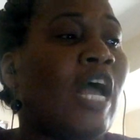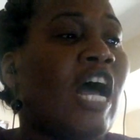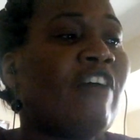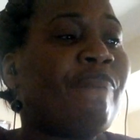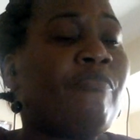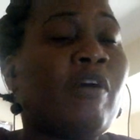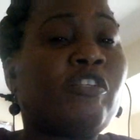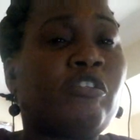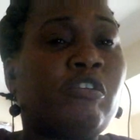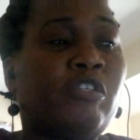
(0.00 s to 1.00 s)
have poor
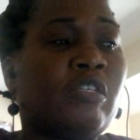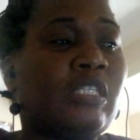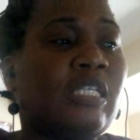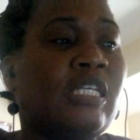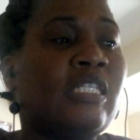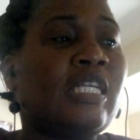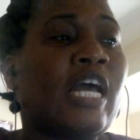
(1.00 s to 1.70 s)
social skills,